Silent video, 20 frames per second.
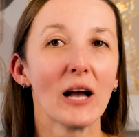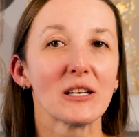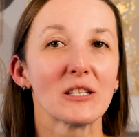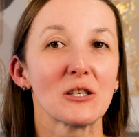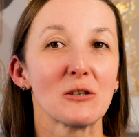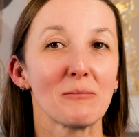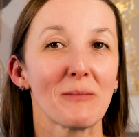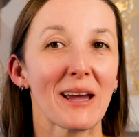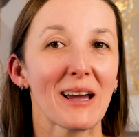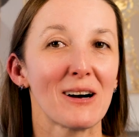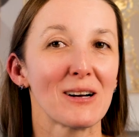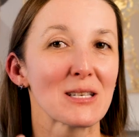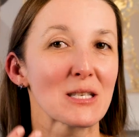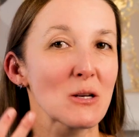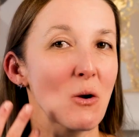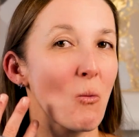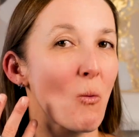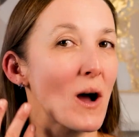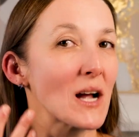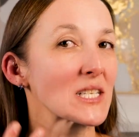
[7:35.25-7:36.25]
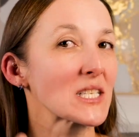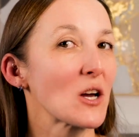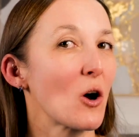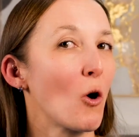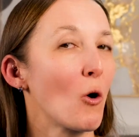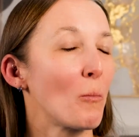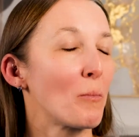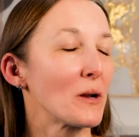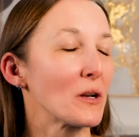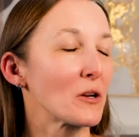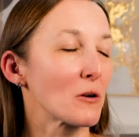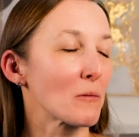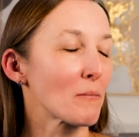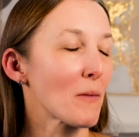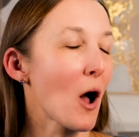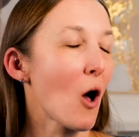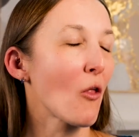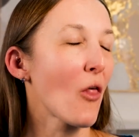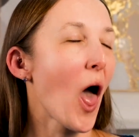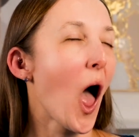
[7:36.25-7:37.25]
You may also want to open your
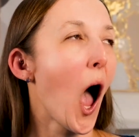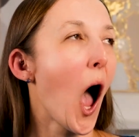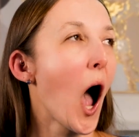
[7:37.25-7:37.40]
mouth